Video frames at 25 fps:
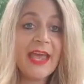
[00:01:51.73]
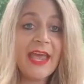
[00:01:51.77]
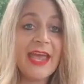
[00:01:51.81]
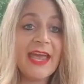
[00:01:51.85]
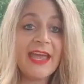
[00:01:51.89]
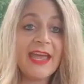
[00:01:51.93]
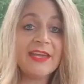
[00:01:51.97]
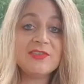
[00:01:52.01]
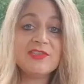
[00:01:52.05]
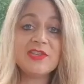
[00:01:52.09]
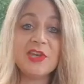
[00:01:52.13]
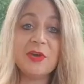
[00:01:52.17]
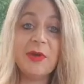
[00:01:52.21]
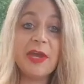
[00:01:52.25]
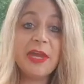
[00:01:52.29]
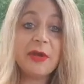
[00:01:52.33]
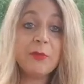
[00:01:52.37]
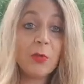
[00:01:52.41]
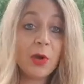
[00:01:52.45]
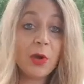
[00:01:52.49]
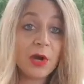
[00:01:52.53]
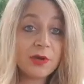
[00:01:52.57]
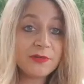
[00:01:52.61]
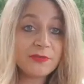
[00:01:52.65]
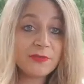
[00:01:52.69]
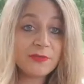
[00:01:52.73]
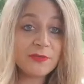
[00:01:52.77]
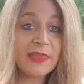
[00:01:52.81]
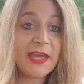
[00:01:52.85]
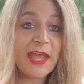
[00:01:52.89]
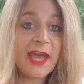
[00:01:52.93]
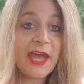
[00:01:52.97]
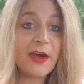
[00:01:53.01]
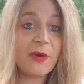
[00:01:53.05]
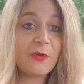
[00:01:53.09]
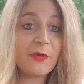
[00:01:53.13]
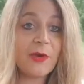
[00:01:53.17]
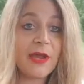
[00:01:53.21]
And so he worked for the
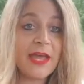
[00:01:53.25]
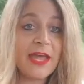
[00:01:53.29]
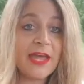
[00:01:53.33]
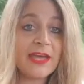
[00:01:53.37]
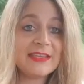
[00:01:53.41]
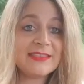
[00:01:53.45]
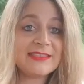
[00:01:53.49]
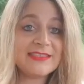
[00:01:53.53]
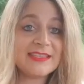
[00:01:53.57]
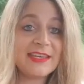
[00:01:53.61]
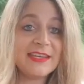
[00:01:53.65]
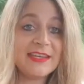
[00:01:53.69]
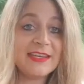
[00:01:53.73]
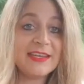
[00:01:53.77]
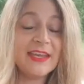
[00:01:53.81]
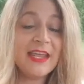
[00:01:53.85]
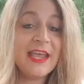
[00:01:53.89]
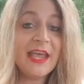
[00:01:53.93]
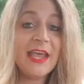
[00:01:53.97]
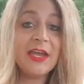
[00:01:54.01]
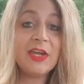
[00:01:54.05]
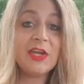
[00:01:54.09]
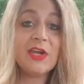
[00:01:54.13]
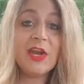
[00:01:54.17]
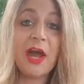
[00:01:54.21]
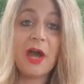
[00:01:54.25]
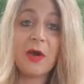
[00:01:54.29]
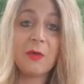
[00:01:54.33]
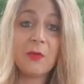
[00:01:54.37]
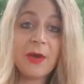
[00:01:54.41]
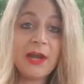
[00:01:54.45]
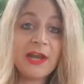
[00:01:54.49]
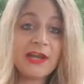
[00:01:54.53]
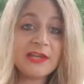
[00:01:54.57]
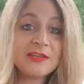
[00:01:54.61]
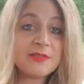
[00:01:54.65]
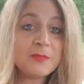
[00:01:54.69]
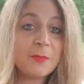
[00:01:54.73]
IRS, and I
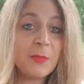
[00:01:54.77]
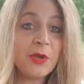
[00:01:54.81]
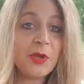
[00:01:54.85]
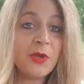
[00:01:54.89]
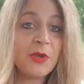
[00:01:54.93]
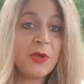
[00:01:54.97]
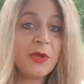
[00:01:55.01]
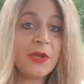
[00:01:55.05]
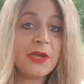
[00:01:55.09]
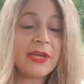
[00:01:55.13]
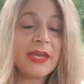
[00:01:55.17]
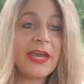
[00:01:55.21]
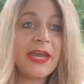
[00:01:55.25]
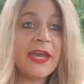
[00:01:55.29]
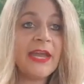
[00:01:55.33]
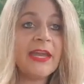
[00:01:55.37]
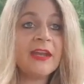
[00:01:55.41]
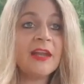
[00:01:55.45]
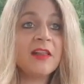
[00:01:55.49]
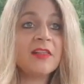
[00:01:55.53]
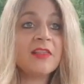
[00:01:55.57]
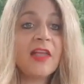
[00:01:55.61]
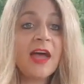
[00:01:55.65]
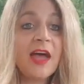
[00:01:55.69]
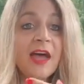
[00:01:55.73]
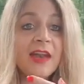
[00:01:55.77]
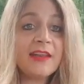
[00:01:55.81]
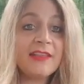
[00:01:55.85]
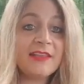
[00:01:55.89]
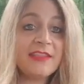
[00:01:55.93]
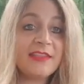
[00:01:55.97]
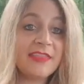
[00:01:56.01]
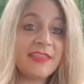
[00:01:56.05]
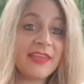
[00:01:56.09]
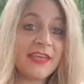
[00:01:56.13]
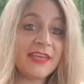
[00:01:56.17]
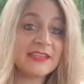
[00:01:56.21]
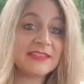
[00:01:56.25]
read his book, and a lot of
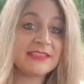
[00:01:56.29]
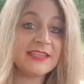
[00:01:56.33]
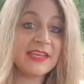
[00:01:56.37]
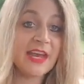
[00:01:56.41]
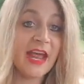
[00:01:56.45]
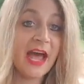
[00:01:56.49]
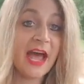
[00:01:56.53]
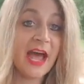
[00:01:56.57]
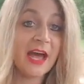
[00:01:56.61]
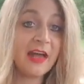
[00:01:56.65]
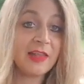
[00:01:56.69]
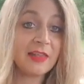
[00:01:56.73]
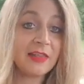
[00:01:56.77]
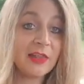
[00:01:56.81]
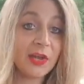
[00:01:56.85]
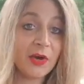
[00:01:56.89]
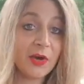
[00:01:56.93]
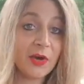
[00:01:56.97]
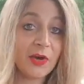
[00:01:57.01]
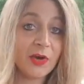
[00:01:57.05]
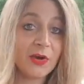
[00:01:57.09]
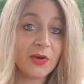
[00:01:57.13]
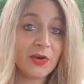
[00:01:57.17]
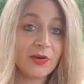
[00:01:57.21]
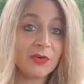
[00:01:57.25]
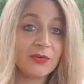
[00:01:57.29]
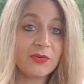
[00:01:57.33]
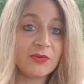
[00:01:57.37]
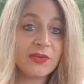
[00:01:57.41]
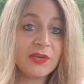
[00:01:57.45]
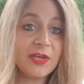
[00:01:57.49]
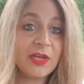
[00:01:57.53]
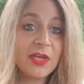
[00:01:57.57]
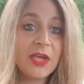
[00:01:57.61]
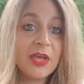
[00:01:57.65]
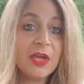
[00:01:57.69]
the things that I learned